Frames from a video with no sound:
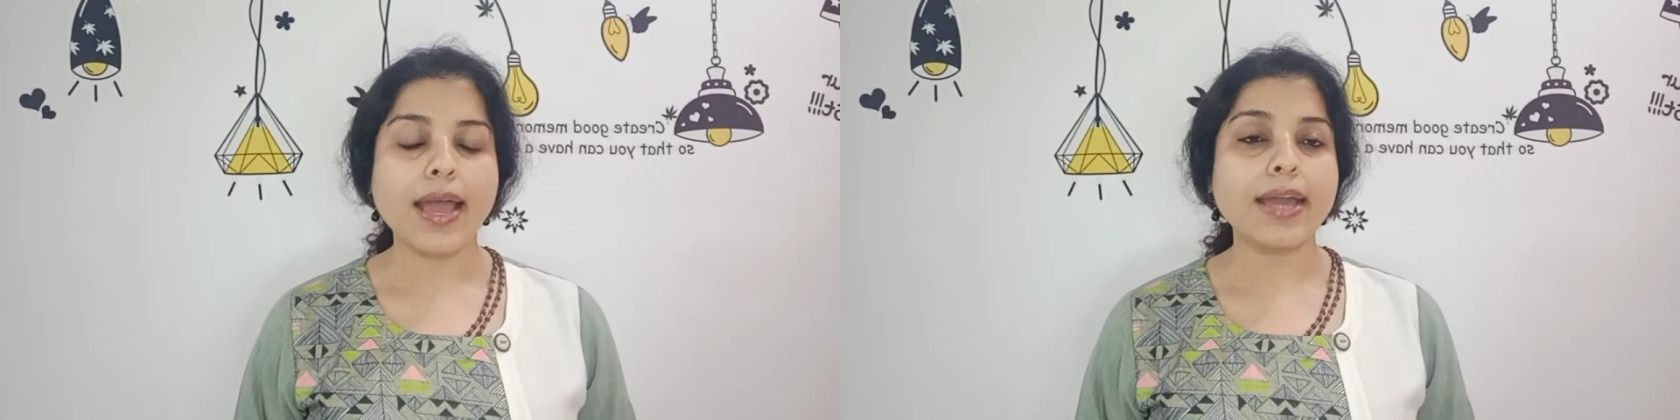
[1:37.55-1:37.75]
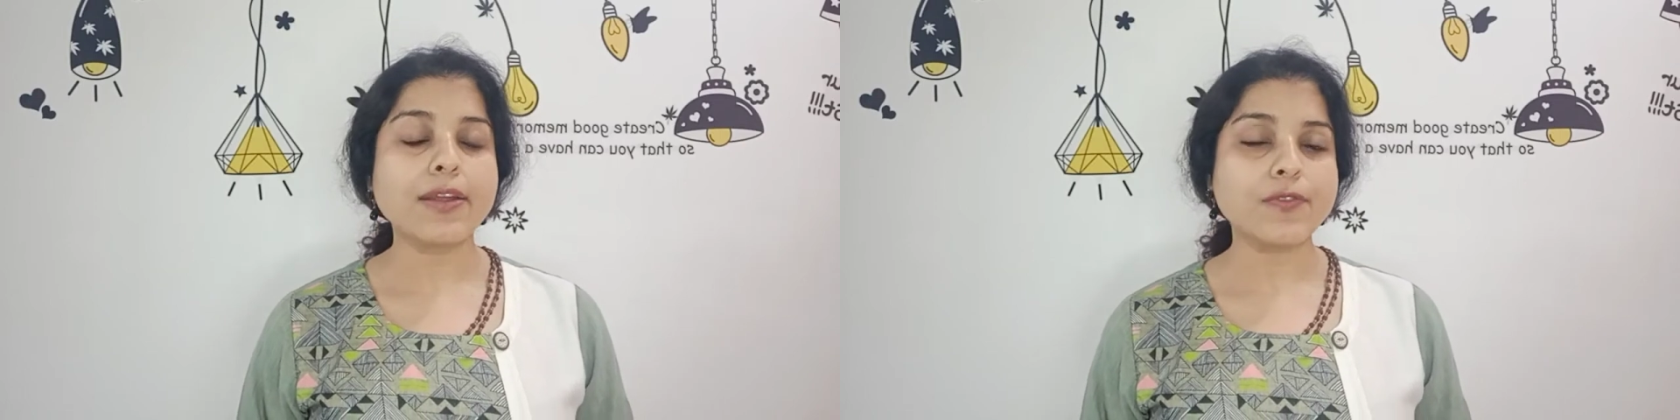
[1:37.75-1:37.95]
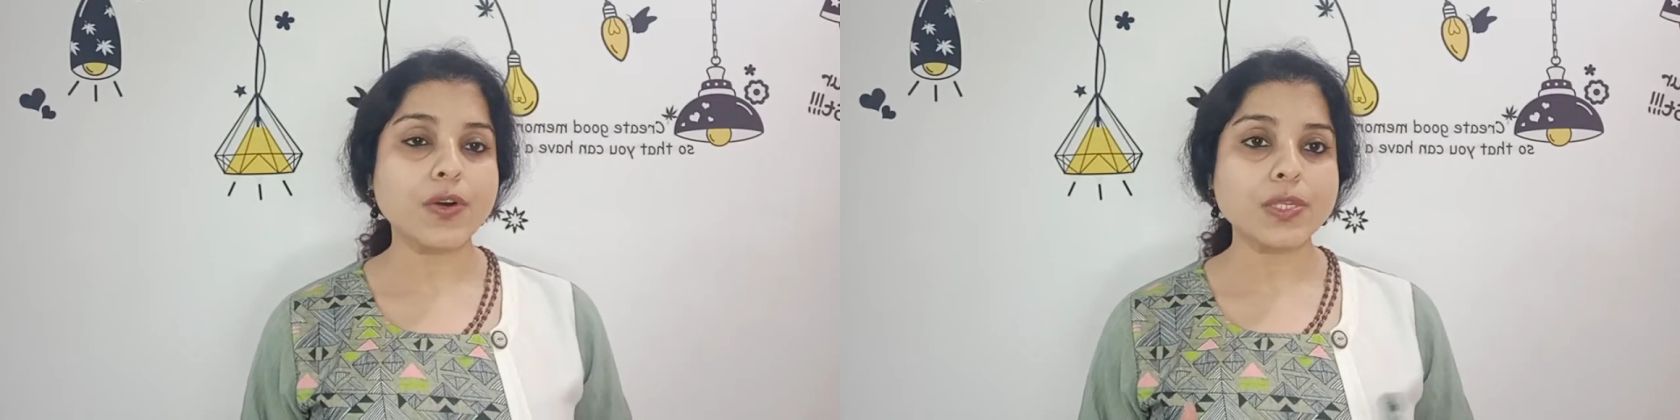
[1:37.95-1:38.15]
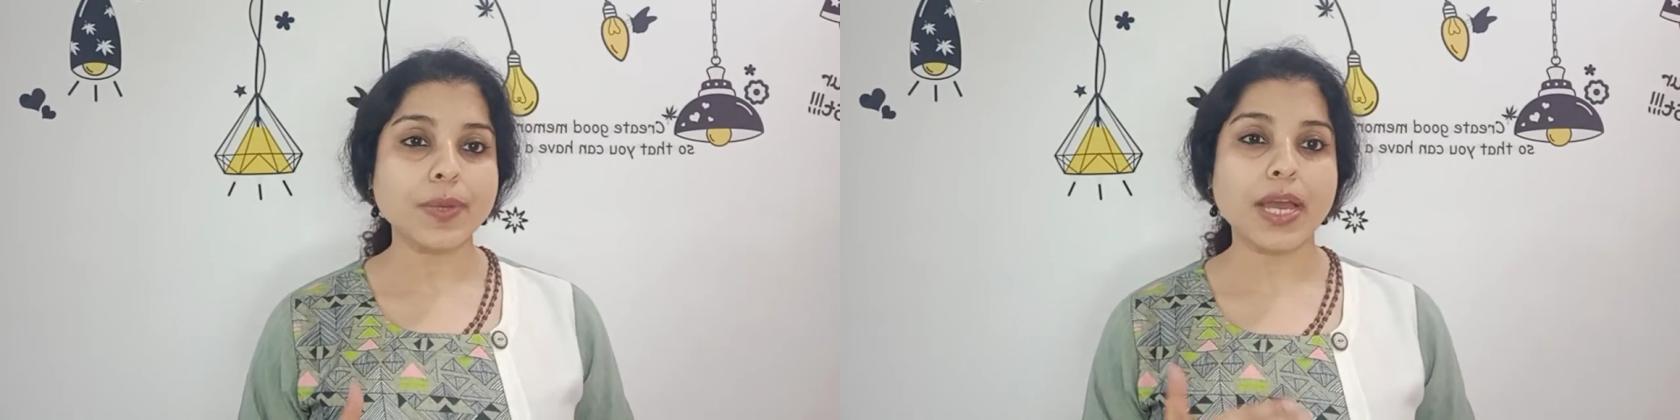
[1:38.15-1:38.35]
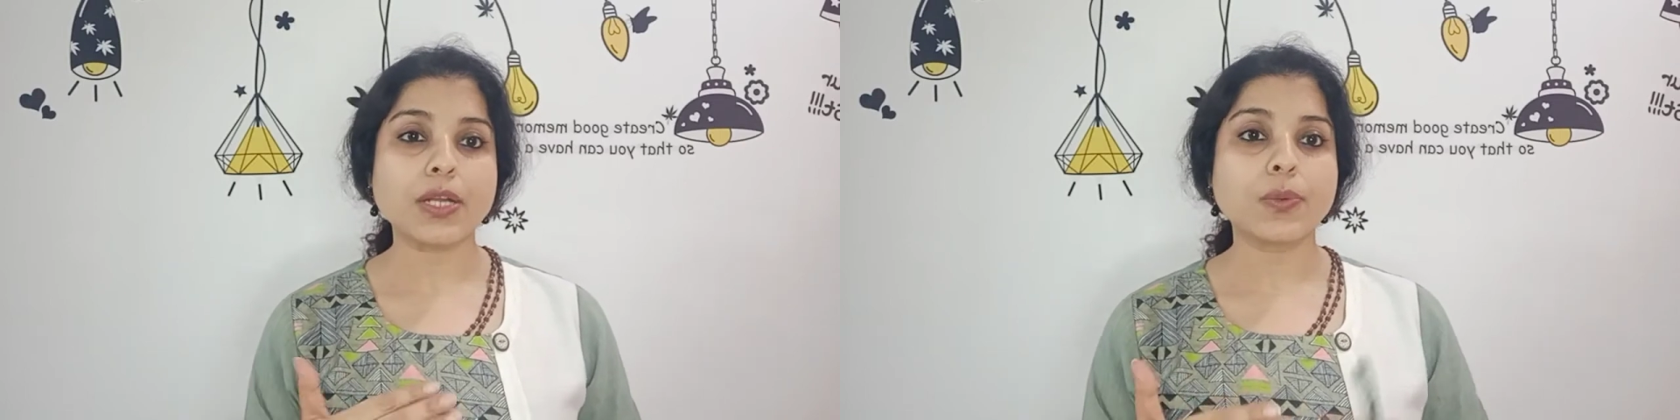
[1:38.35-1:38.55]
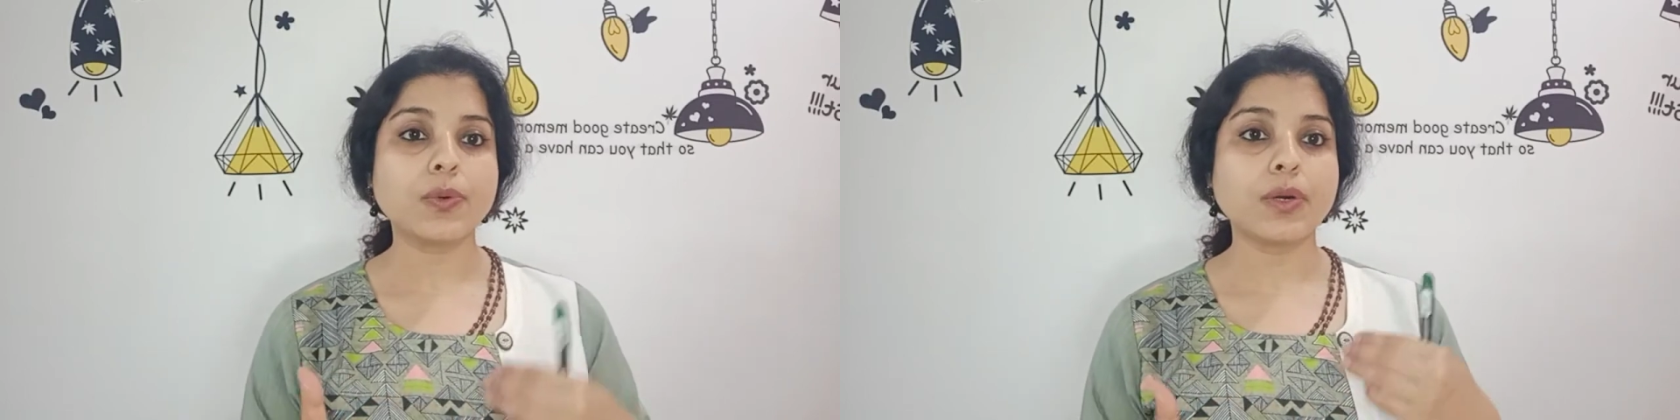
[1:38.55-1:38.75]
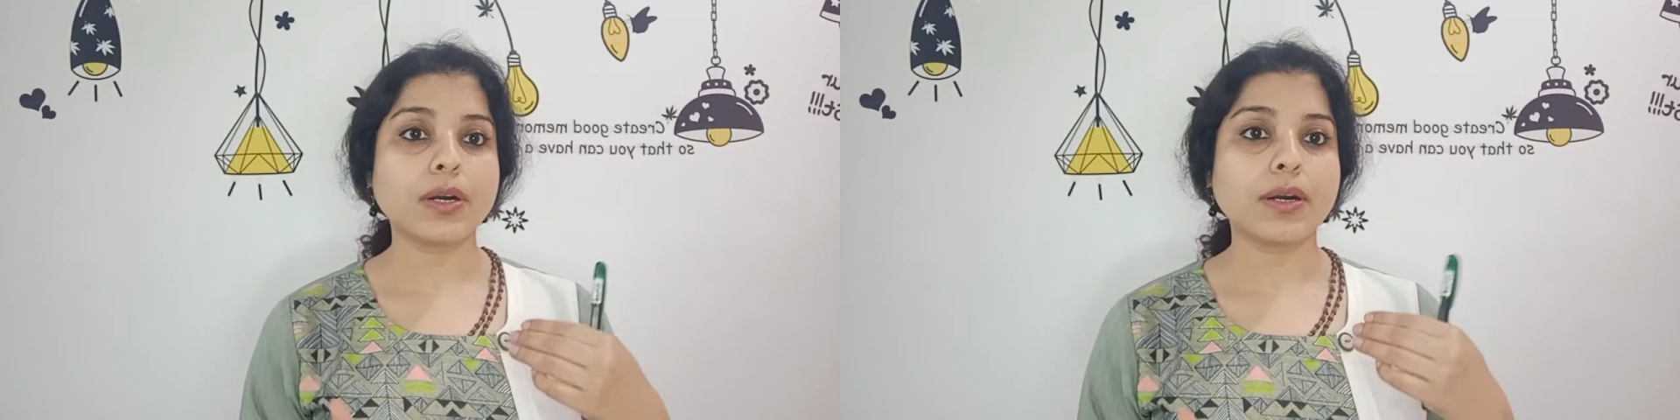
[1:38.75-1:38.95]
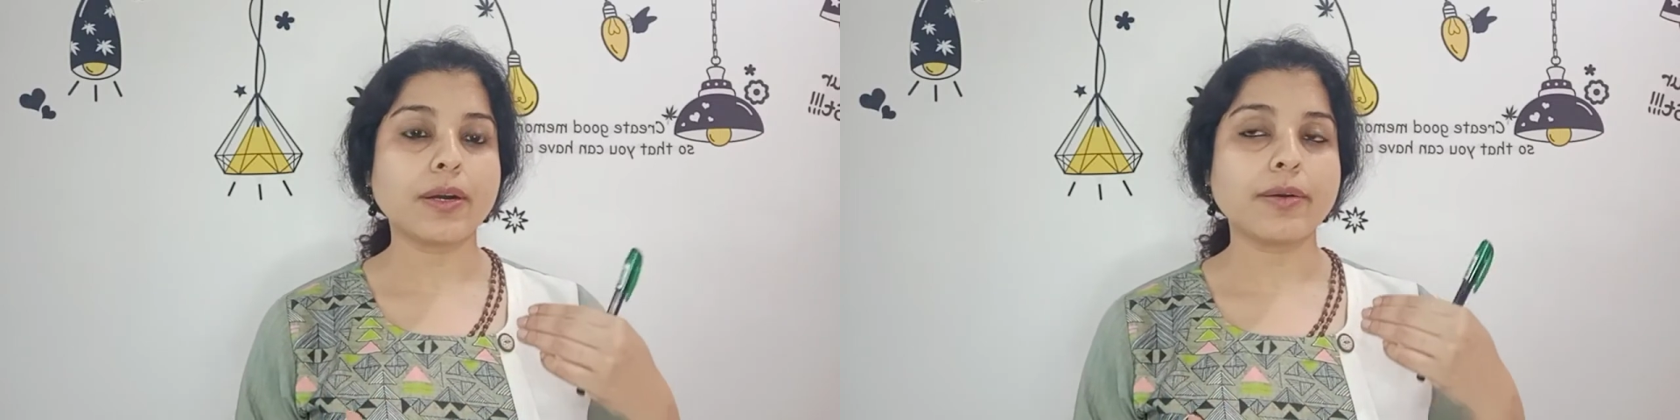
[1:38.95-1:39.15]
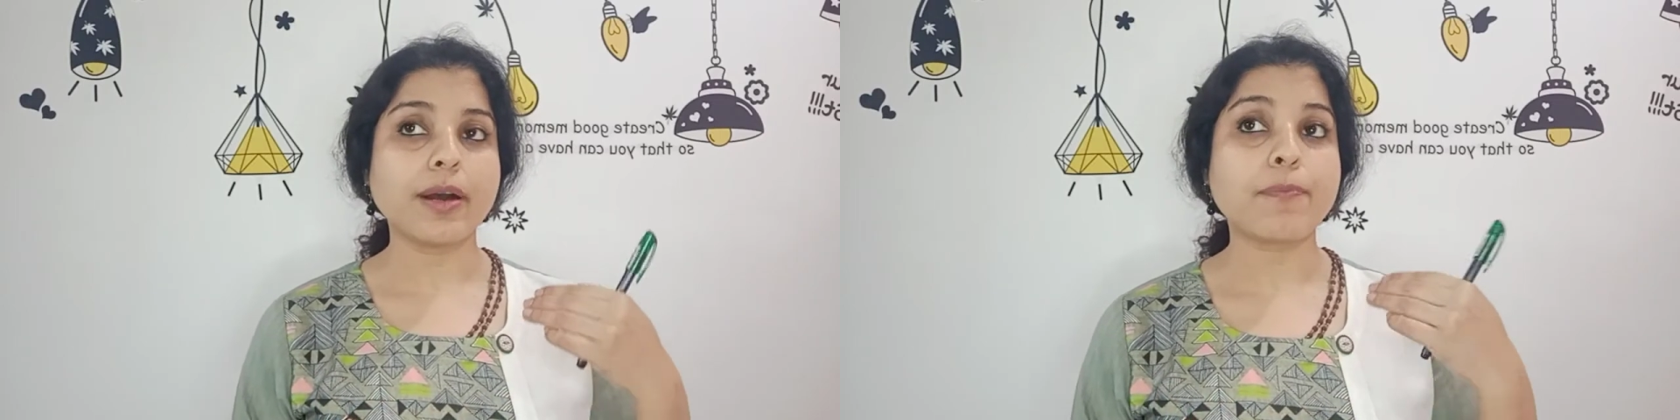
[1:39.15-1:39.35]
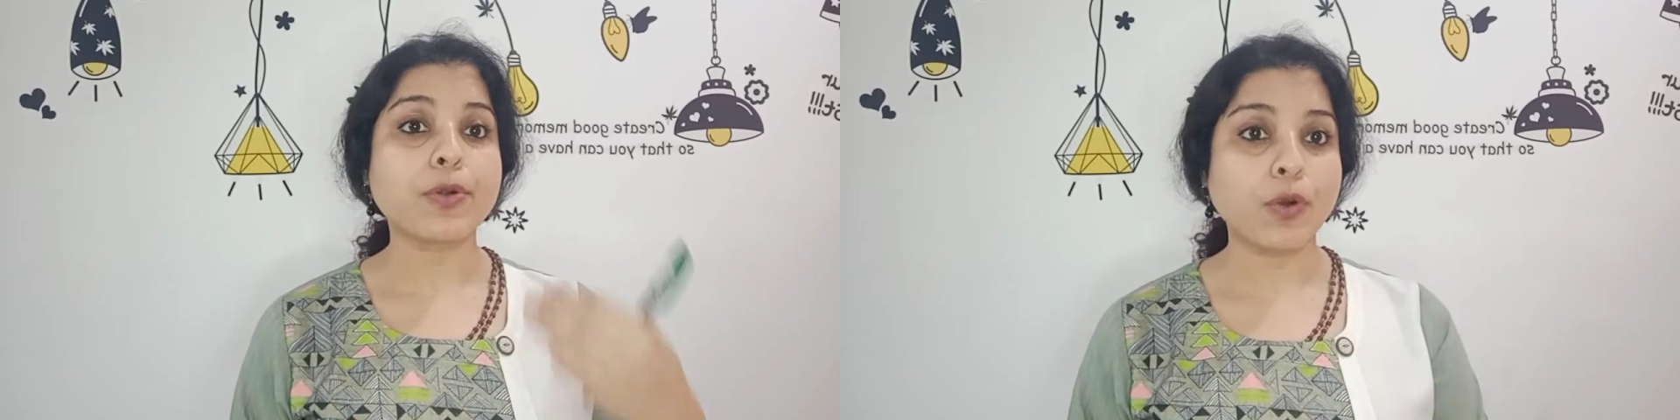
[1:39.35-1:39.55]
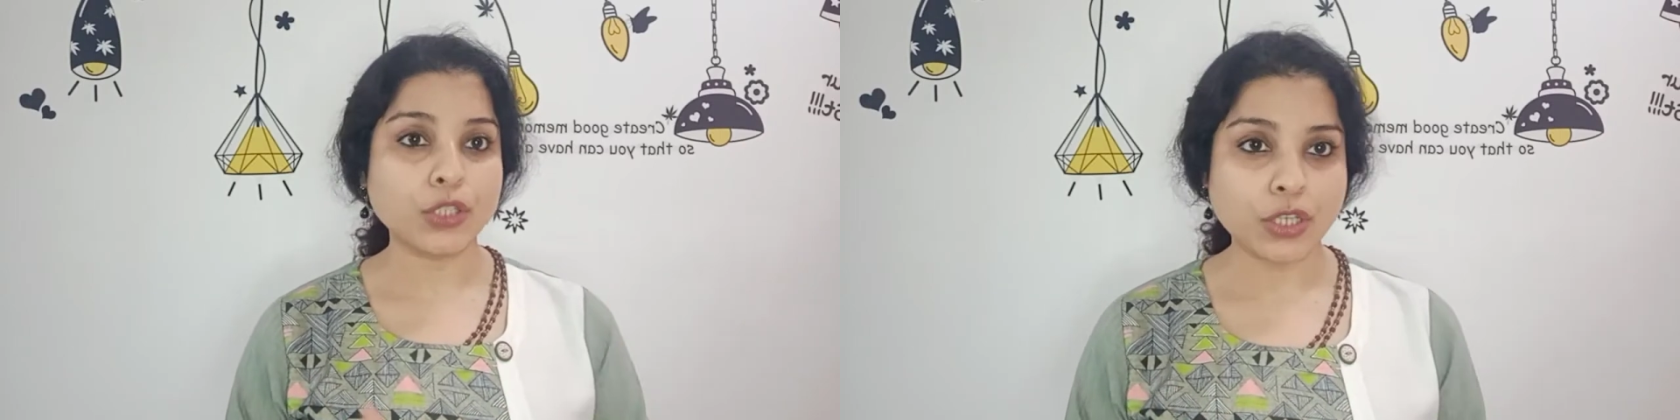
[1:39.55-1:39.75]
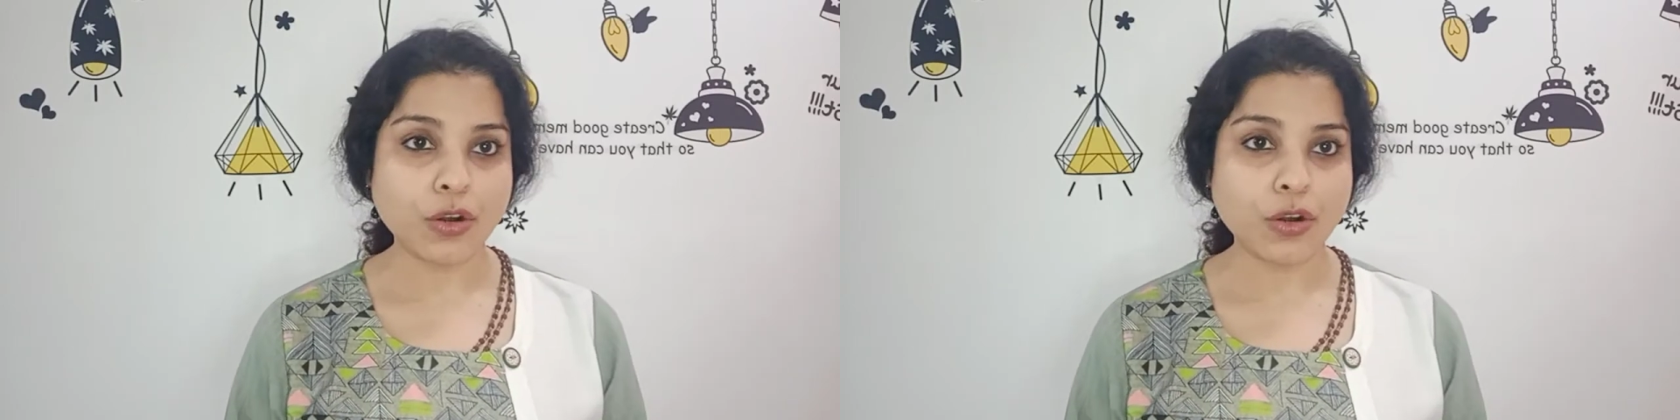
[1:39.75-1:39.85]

And of course, we had to approach